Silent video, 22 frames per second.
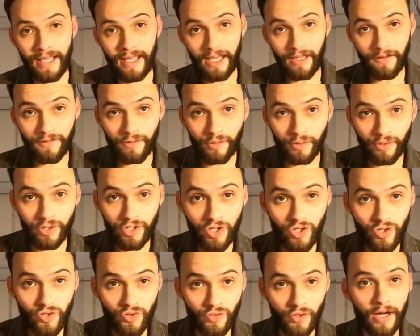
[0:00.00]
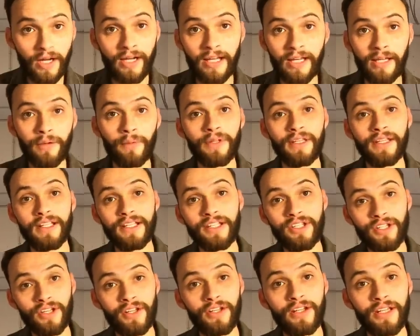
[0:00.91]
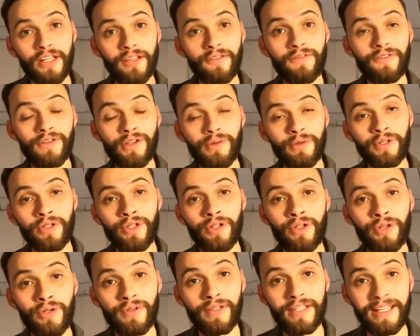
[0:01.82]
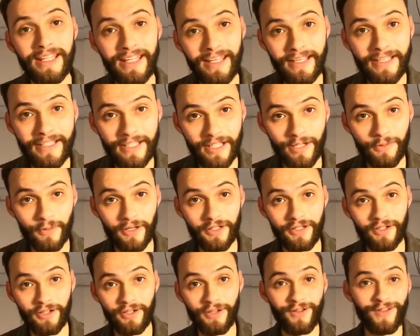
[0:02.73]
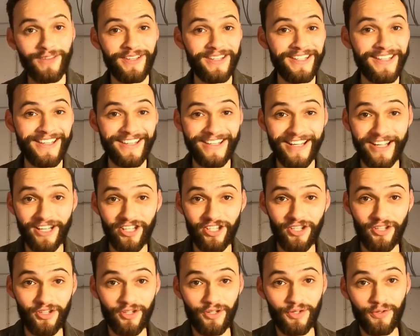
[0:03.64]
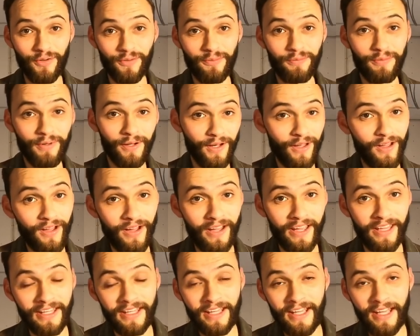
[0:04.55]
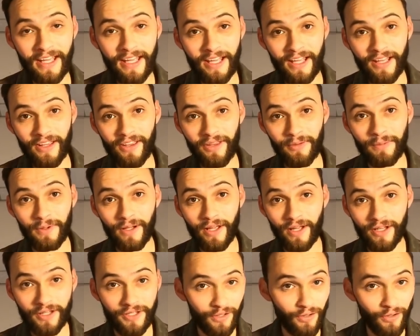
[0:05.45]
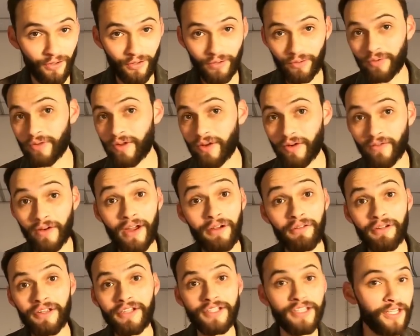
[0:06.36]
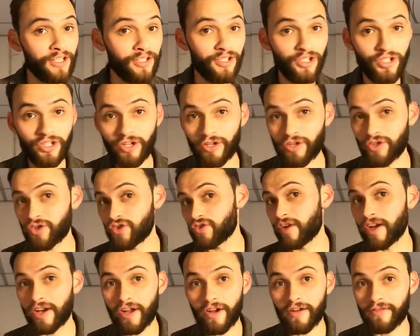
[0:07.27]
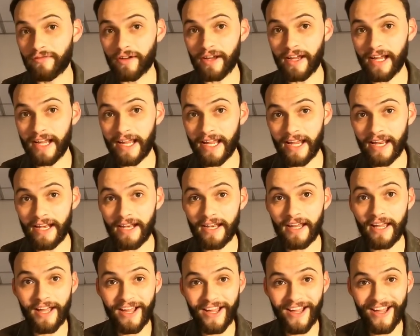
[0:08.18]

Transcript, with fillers: If you're struggling with this, certainly if you're new, the easiest way to do this is actually just to apply the plaster on all your areas and then just go straight over it again.